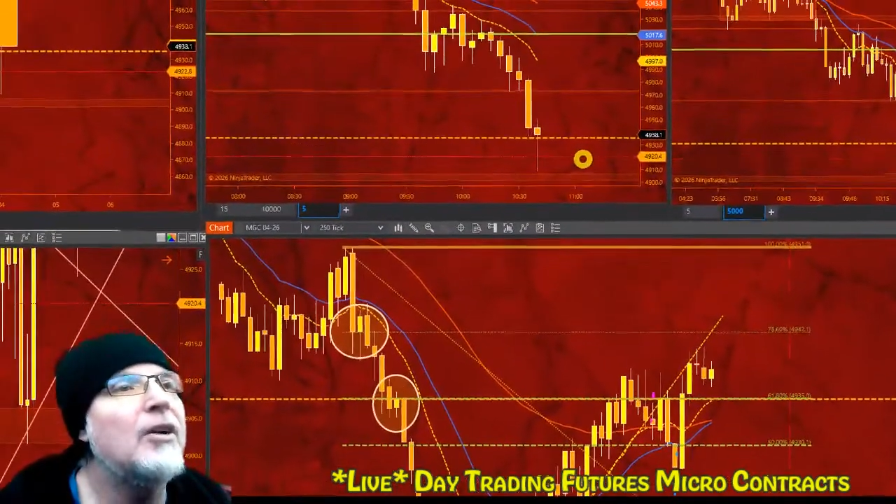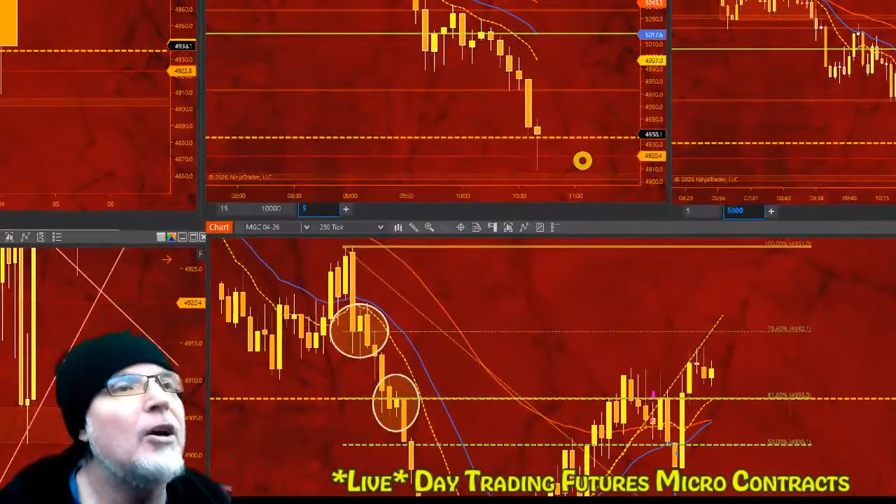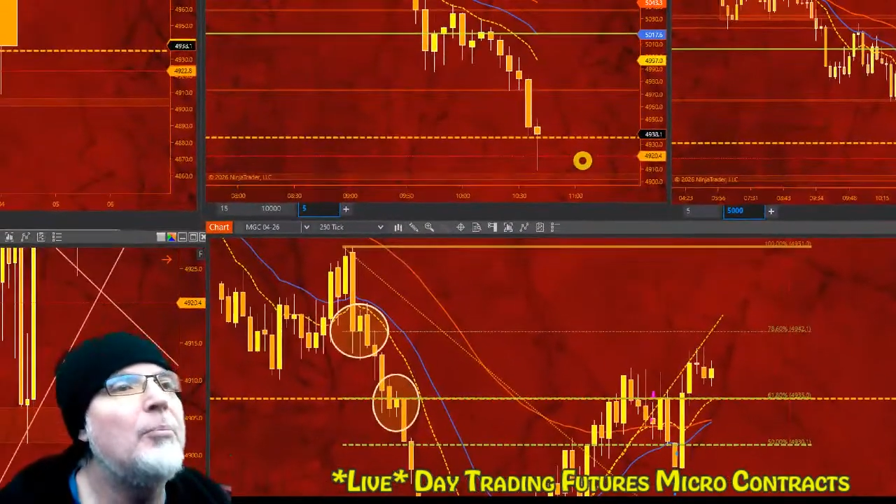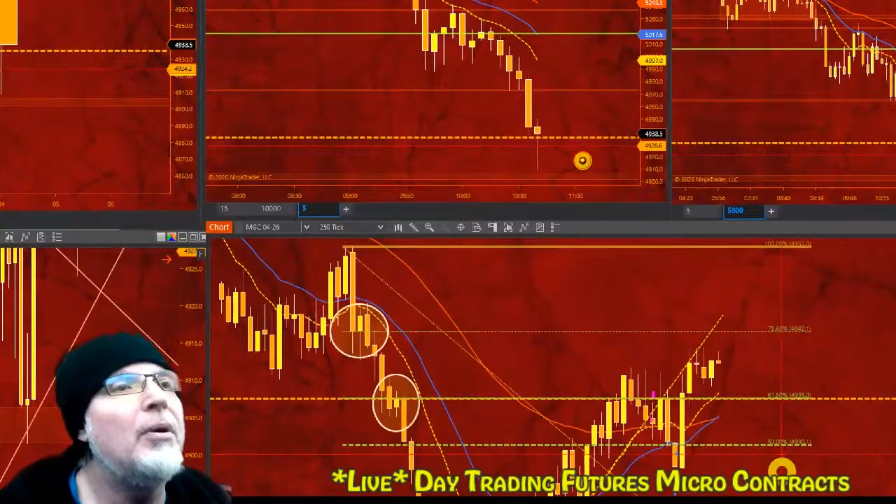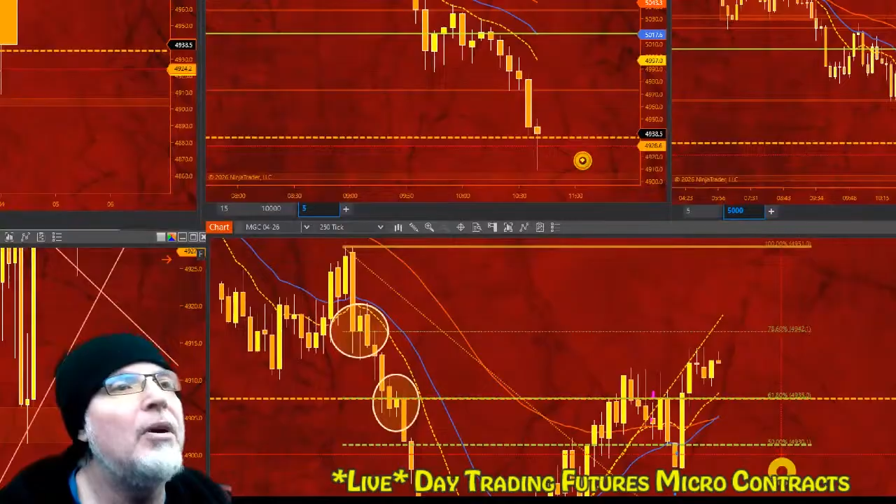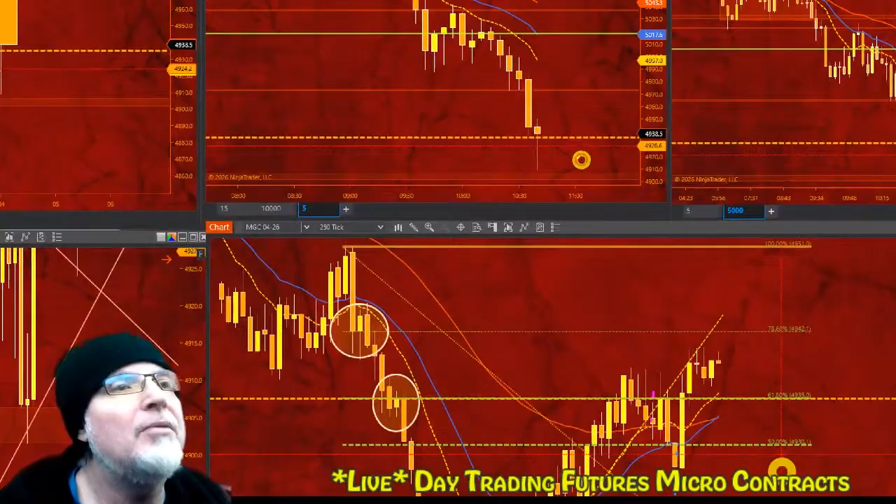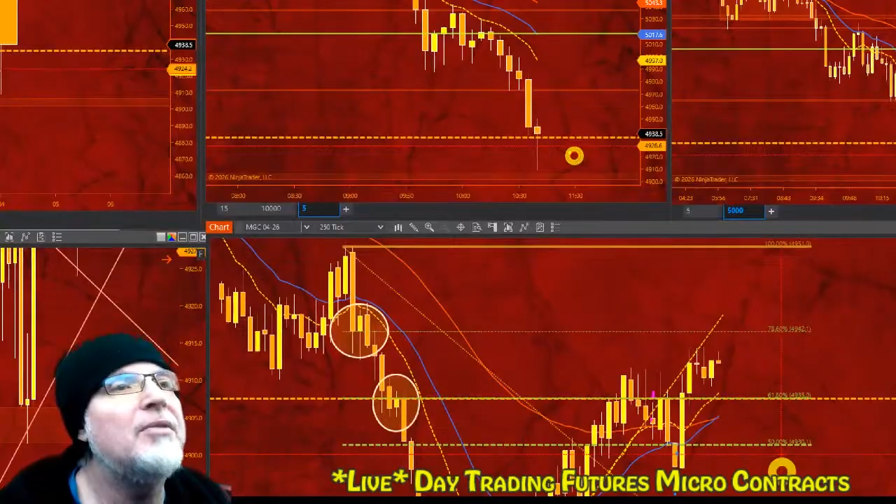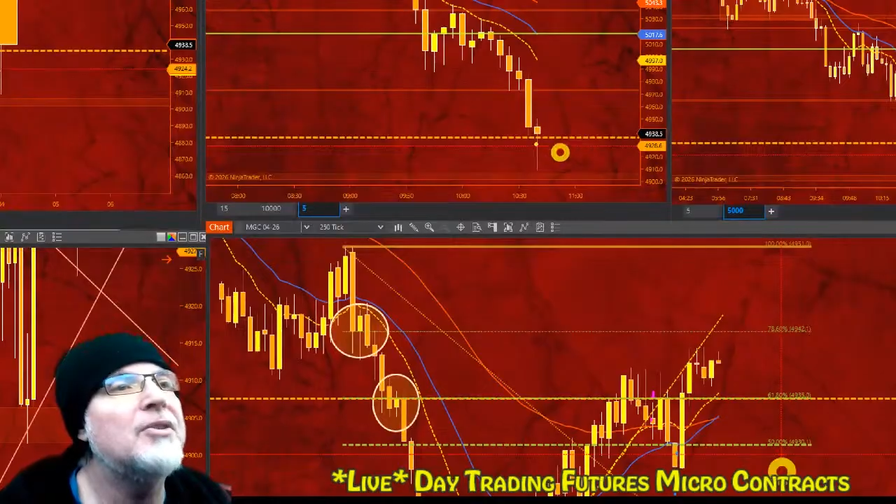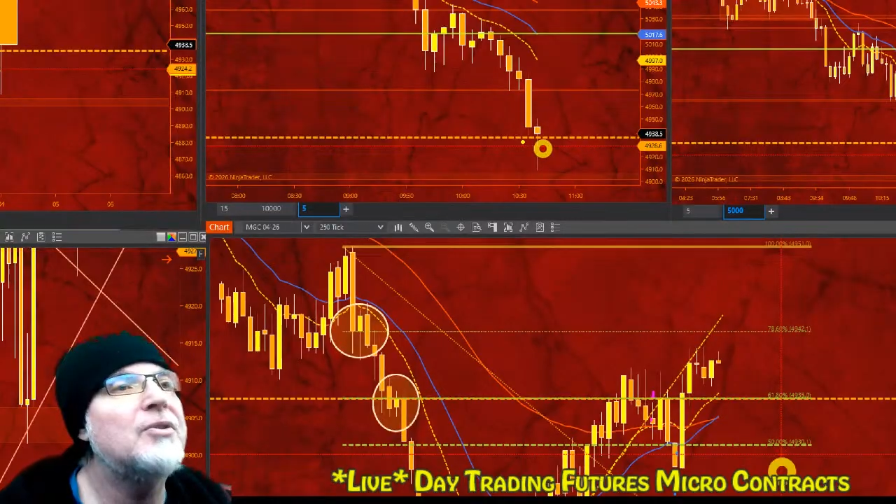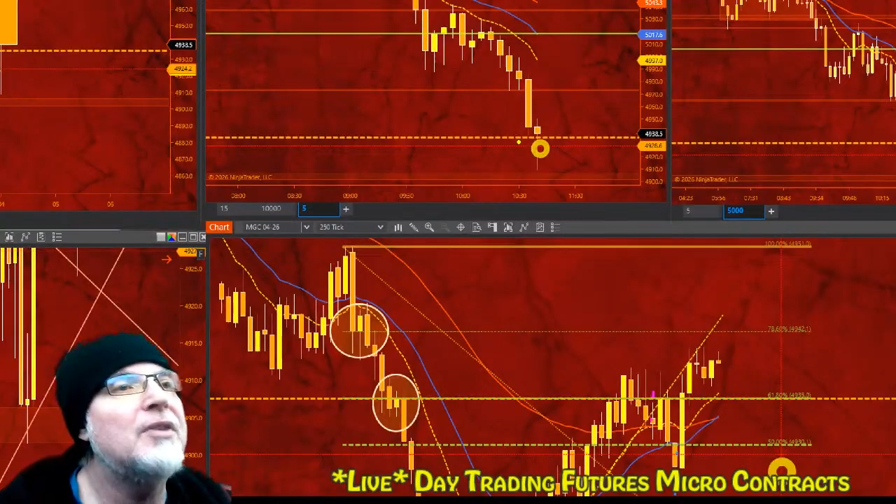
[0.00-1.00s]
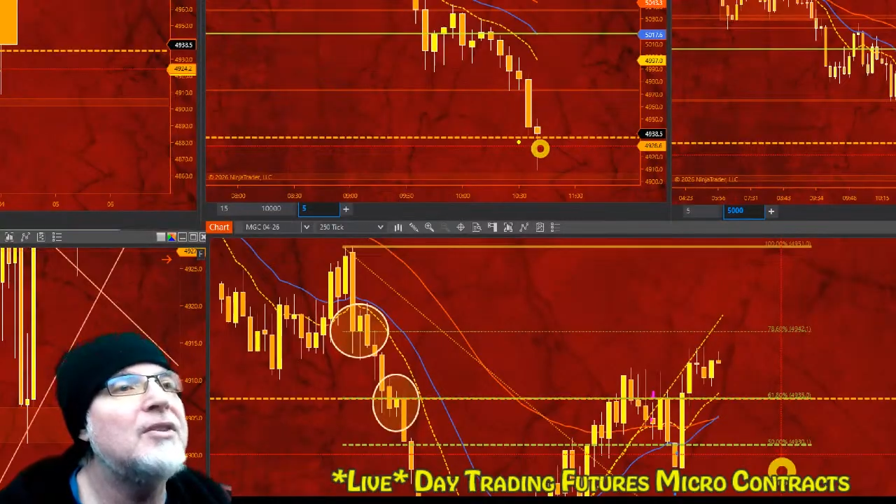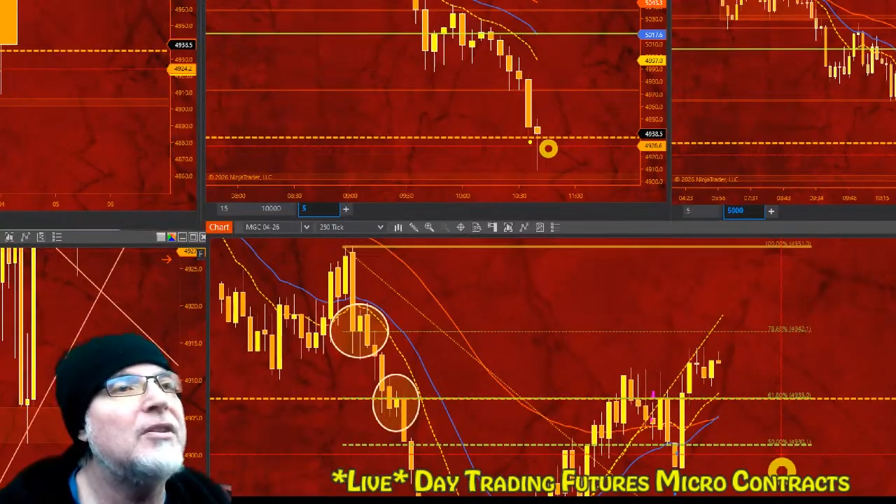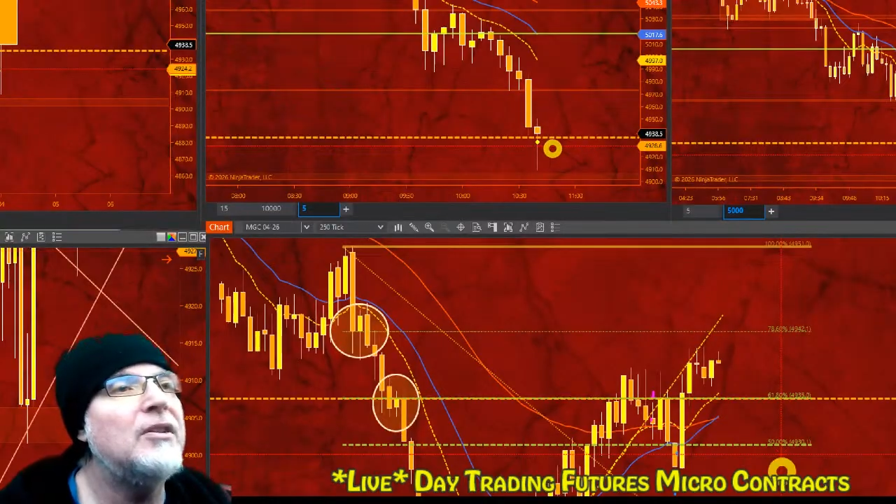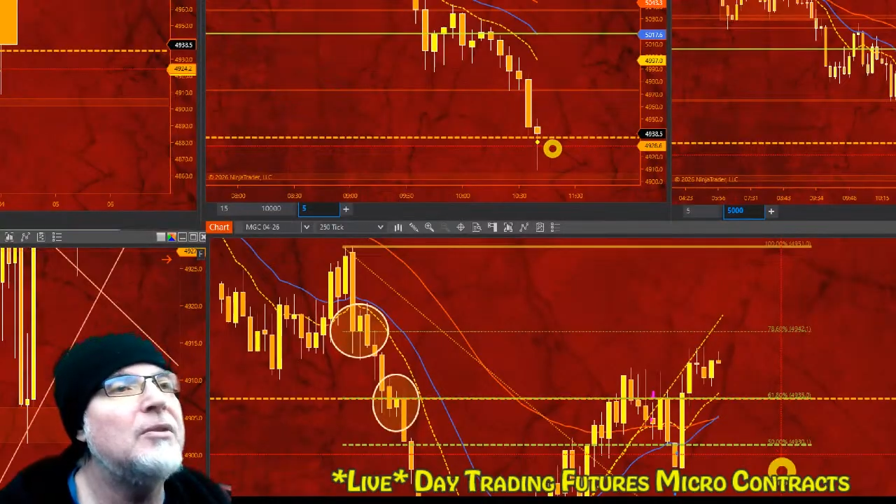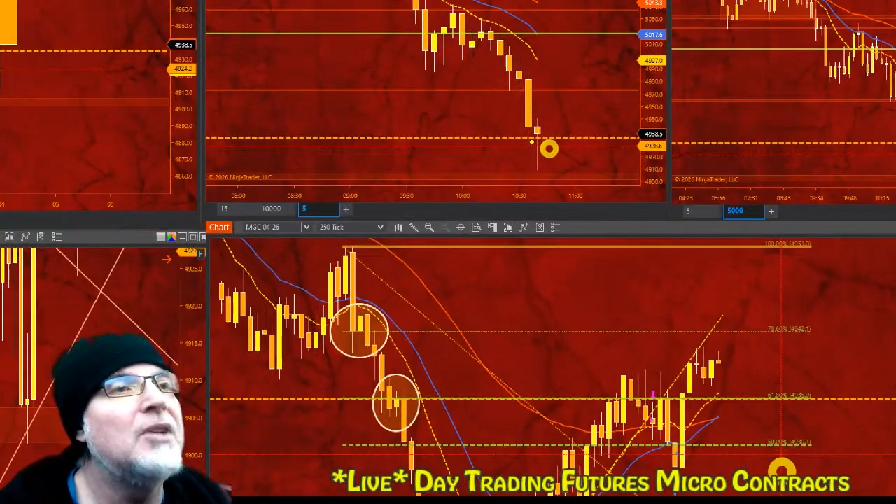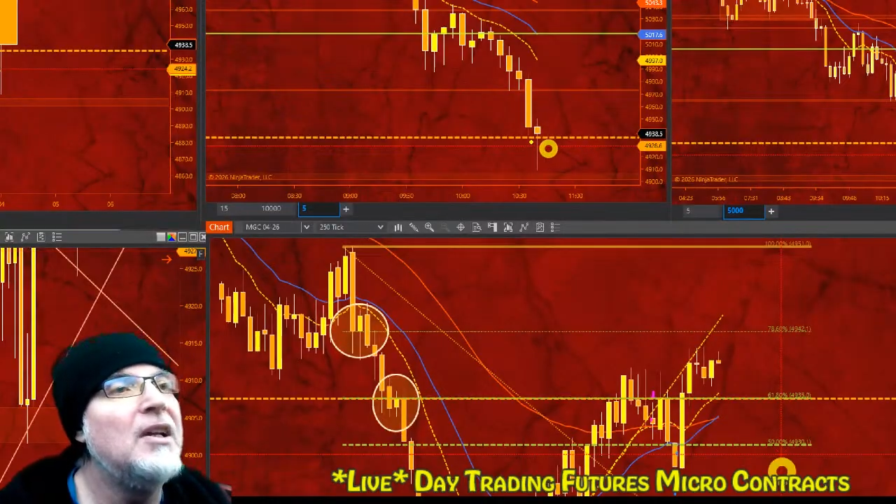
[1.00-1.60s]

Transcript: above yesterday's close.